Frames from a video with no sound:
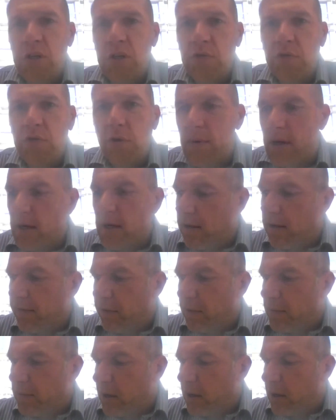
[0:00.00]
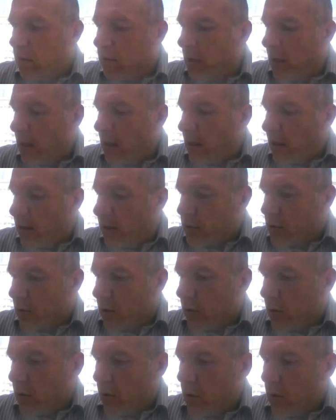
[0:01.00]
questions from my from my own.
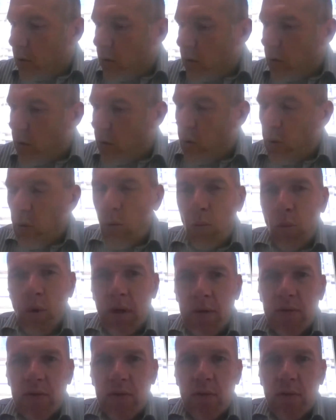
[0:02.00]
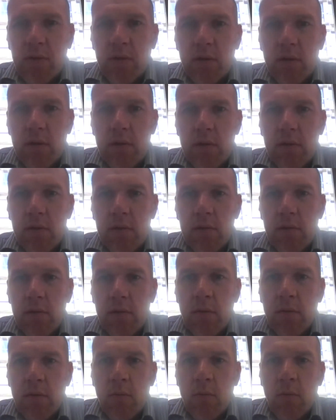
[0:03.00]
So, what
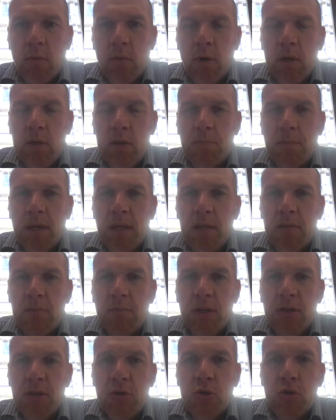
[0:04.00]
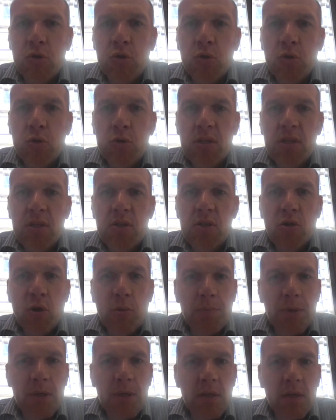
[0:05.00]
what made made you choose this
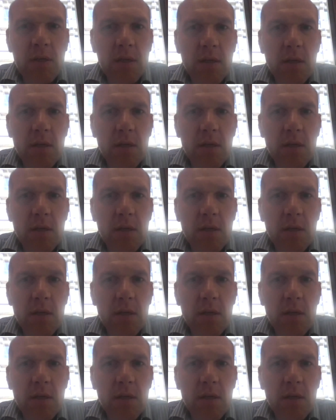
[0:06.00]
topic?